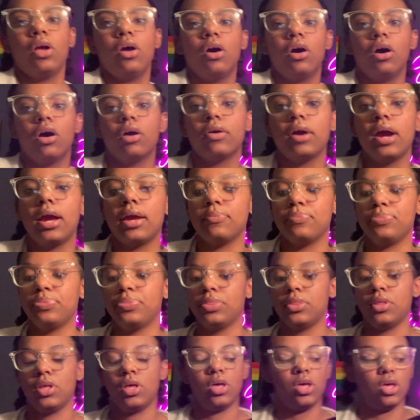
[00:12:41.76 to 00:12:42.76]
All right,
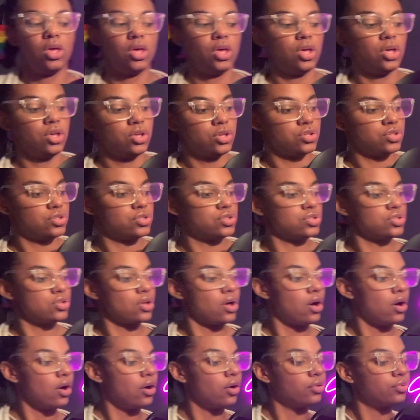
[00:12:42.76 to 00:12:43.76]

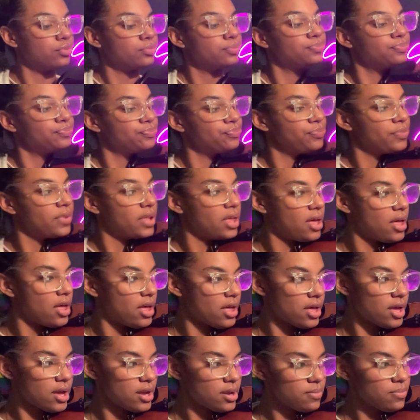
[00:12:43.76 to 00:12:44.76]
so
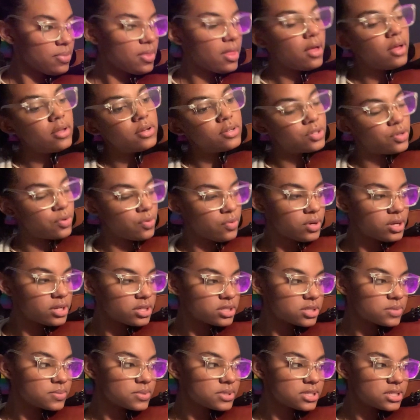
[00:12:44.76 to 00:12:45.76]
I'm not going
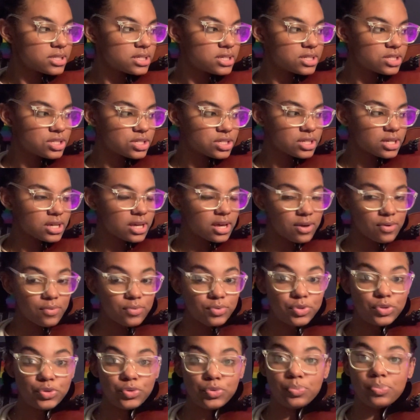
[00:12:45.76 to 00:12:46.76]
to be teaching how
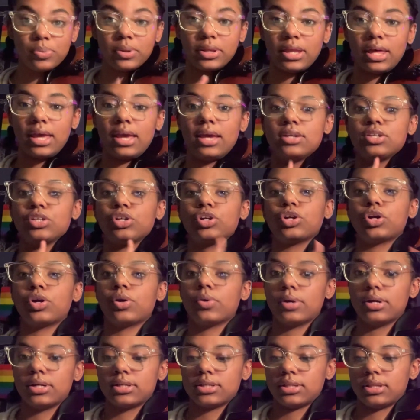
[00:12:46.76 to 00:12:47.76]
to play it
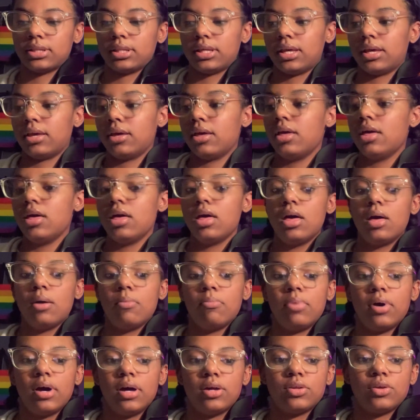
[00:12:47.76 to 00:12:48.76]
currently,
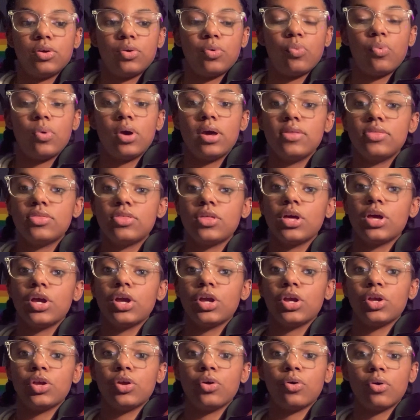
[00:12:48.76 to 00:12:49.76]
but with
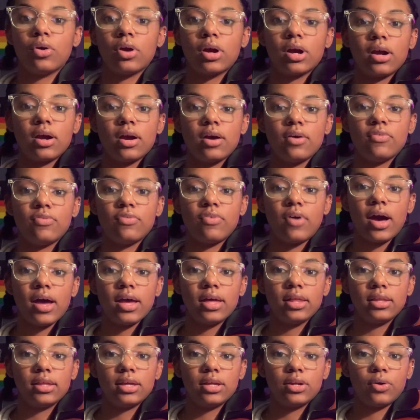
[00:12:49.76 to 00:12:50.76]
your
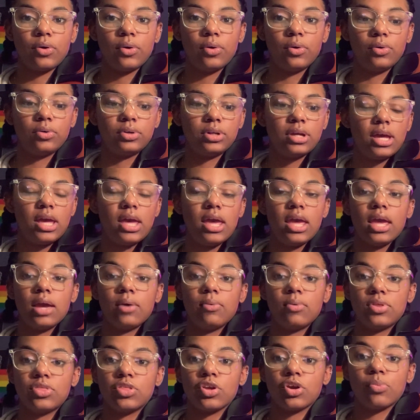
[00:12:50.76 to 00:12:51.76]
violin hold,
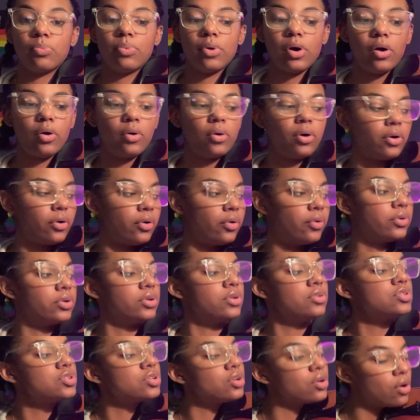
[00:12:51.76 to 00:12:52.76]
with your bow hold,
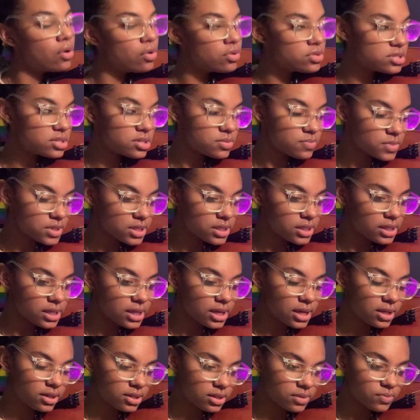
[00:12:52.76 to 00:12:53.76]
you should ultimately
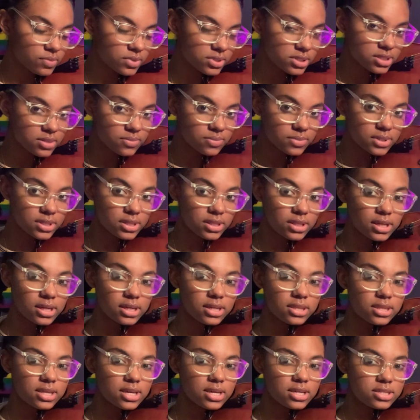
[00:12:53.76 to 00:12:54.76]
end up with something
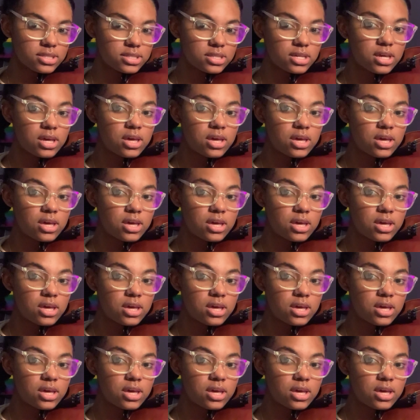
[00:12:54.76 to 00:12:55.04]
like this.